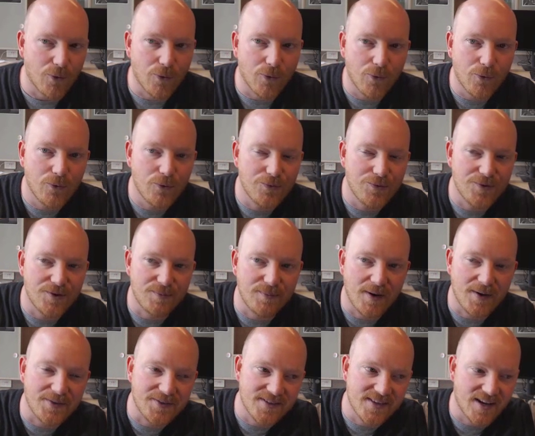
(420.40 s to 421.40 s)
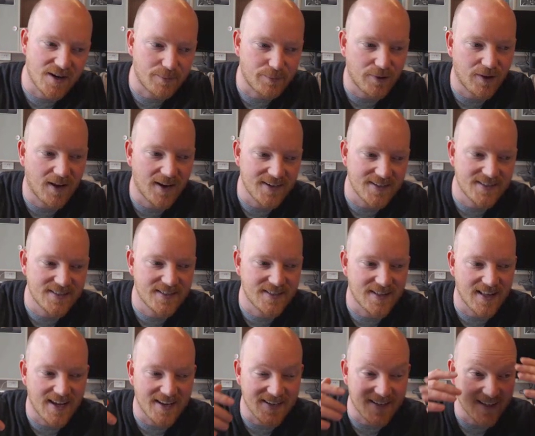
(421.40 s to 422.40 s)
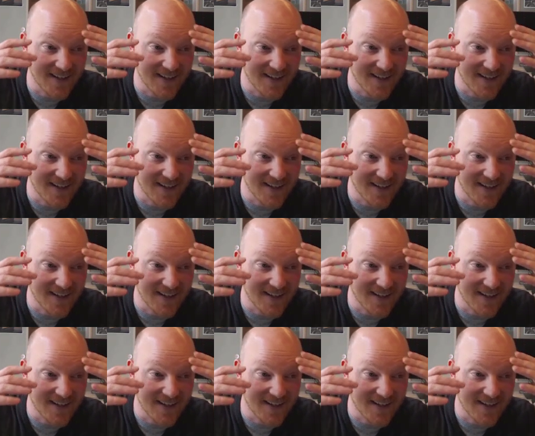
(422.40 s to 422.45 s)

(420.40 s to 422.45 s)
all the months that apply to that